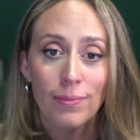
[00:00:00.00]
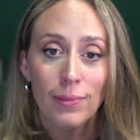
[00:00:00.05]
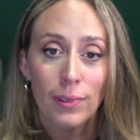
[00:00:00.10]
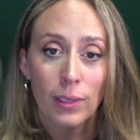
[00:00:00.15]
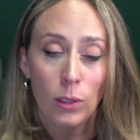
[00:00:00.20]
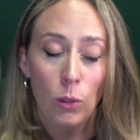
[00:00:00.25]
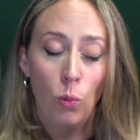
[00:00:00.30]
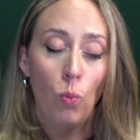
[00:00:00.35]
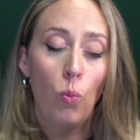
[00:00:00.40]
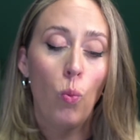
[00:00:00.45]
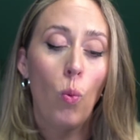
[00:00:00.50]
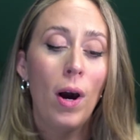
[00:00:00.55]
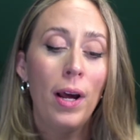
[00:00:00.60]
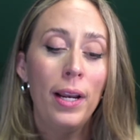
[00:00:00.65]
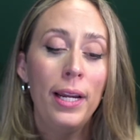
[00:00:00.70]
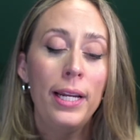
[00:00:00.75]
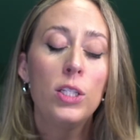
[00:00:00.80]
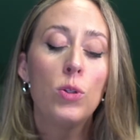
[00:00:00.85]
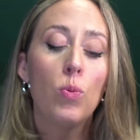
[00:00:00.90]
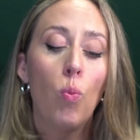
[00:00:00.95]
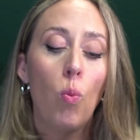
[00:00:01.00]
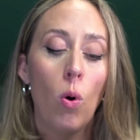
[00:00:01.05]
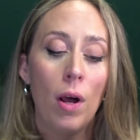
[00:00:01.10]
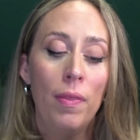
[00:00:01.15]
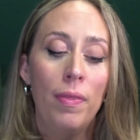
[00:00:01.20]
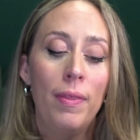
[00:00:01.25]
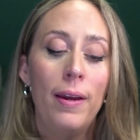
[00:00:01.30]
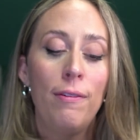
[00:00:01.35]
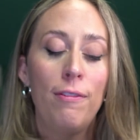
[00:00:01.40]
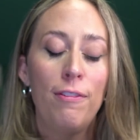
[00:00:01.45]
What is
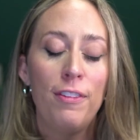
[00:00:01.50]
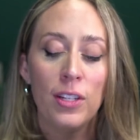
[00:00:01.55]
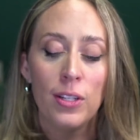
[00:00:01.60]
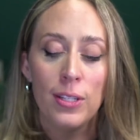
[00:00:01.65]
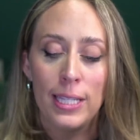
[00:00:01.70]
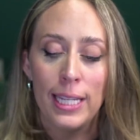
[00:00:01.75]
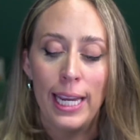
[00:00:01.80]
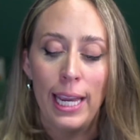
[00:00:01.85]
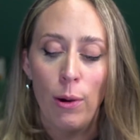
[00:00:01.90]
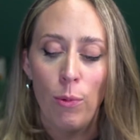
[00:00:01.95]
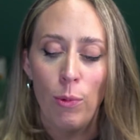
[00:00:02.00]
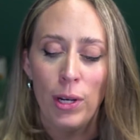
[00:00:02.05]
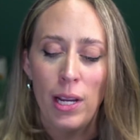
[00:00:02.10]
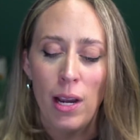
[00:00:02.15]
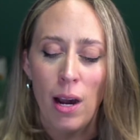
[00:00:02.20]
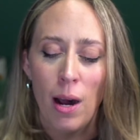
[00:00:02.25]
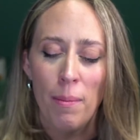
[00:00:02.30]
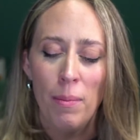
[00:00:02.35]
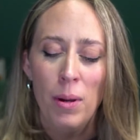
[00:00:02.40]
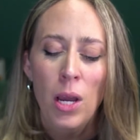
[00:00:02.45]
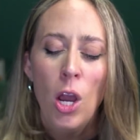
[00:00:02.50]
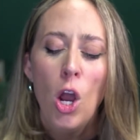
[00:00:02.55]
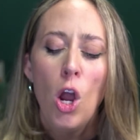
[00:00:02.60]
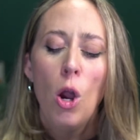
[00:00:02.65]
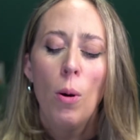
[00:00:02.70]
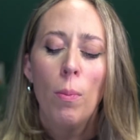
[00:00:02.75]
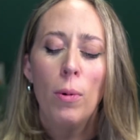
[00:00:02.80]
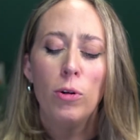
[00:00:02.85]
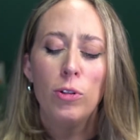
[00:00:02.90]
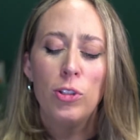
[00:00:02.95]
one that feels like it would come
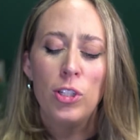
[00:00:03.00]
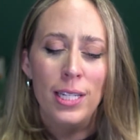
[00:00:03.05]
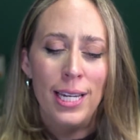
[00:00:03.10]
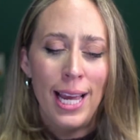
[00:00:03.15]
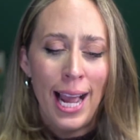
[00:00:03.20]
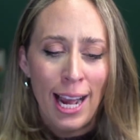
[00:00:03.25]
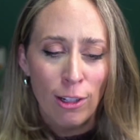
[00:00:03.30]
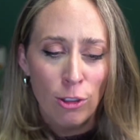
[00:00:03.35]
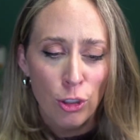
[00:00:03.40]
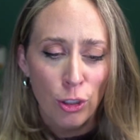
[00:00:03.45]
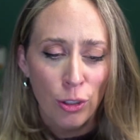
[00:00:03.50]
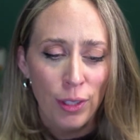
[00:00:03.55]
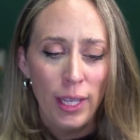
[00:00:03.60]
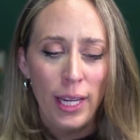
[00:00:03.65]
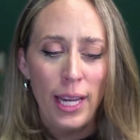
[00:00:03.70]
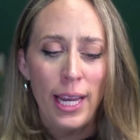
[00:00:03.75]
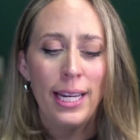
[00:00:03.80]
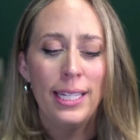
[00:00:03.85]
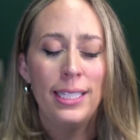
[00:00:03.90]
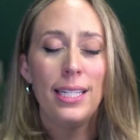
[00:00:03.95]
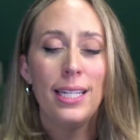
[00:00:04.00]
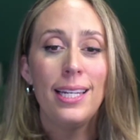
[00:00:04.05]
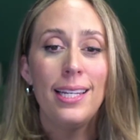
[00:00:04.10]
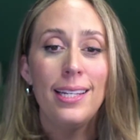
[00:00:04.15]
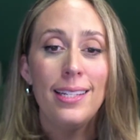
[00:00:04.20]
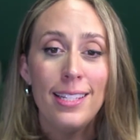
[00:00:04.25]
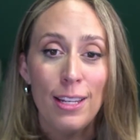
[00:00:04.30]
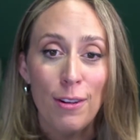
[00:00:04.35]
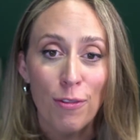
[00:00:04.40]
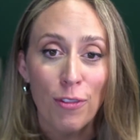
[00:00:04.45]
most naturally? It's
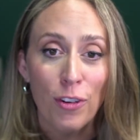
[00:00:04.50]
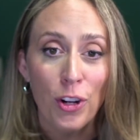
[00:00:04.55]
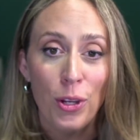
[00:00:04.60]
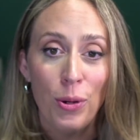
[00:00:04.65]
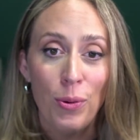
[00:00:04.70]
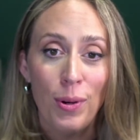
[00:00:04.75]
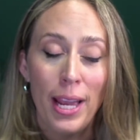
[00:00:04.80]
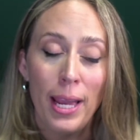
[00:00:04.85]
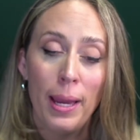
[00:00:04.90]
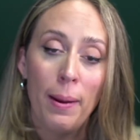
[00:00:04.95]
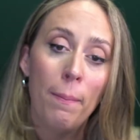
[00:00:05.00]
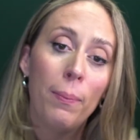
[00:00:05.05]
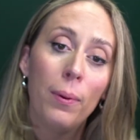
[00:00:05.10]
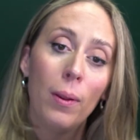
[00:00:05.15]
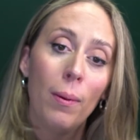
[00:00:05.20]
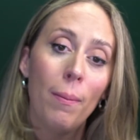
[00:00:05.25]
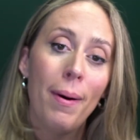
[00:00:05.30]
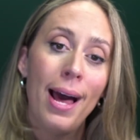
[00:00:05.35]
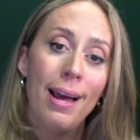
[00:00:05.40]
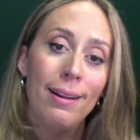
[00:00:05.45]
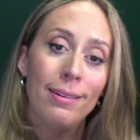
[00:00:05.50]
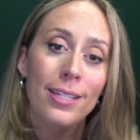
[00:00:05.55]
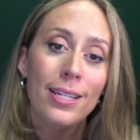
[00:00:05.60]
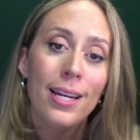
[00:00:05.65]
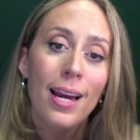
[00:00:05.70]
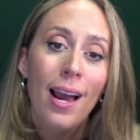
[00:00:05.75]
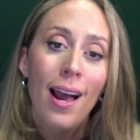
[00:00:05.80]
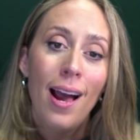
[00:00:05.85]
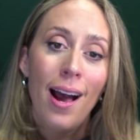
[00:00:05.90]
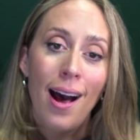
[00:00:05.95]
easy for you to implement.
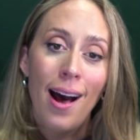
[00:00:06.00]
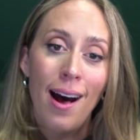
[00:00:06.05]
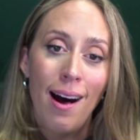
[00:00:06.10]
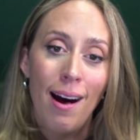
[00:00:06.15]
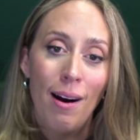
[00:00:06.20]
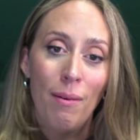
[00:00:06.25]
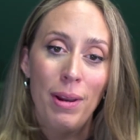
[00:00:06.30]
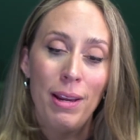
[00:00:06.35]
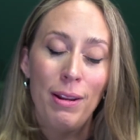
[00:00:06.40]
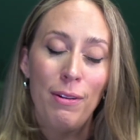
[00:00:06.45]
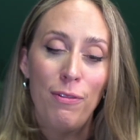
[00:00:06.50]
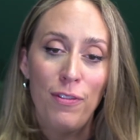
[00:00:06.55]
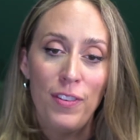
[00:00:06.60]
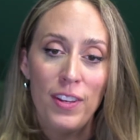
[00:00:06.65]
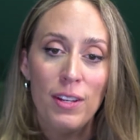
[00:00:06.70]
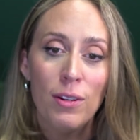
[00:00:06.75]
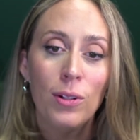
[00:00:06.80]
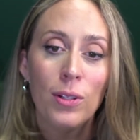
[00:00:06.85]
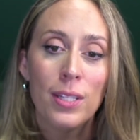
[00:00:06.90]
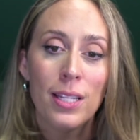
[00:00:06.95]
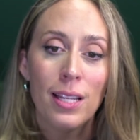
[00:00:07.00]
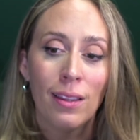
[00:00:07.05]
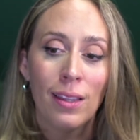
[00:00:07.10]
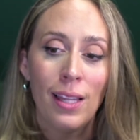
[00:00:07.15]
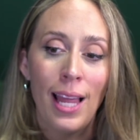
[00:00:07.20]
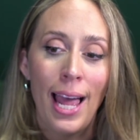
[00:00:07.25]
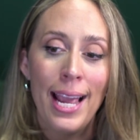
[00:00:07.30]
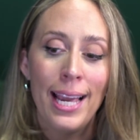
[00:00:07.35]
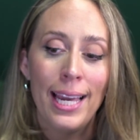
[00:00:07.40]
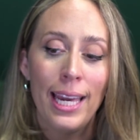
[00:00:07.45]
It feels
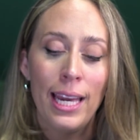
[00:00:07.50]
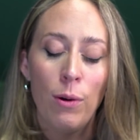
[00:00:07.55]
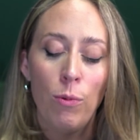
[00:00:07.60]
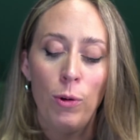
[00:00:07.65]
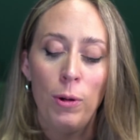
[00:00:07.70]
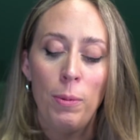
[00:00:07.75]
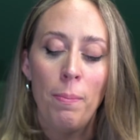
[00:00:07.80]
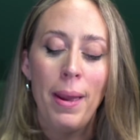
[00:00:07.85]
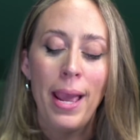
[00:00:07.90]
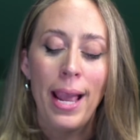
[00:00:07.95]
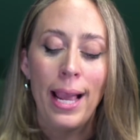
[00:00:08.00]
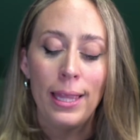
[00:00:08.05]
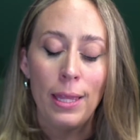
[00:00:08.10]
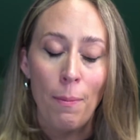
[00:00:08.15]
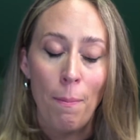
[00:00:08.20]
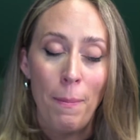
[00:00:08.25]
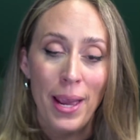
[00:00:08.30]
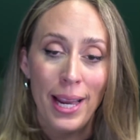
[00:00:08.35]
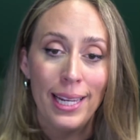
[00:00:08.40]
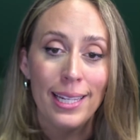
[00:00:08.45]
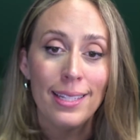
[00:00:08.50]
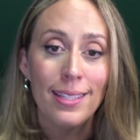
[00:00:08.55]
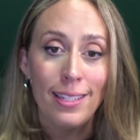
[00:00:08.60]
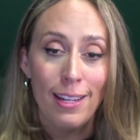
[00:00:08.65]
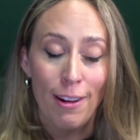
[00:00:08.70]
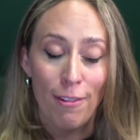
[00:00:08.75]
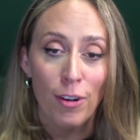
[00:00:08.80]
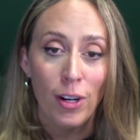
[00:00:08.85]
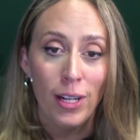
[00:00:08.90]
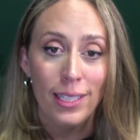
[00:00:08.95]
like it would make the biggest
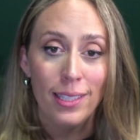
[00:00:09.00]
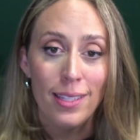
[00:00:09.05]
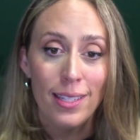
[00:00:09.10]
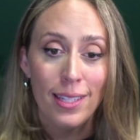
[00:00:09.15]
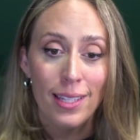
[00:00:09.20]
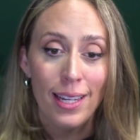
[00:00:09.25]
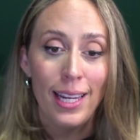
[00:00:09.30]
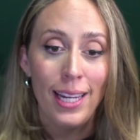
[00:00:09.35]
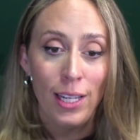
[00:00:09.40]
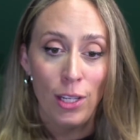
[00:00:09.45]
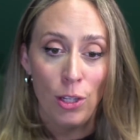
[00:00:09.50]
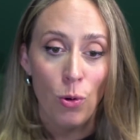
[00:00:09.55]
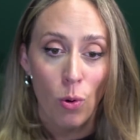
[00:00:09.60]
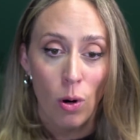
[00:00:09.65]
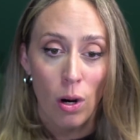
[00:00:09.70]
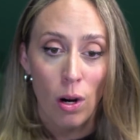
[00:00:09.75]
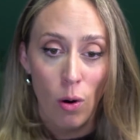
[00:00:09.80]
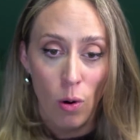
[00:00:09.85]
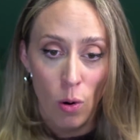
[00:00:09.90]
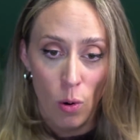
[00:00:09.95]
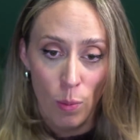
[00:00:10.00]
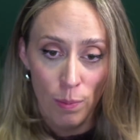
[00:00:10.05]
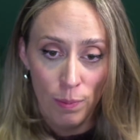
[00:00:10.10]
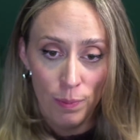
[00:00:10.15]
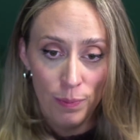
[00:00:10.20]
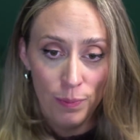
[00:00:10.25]
difference in your home.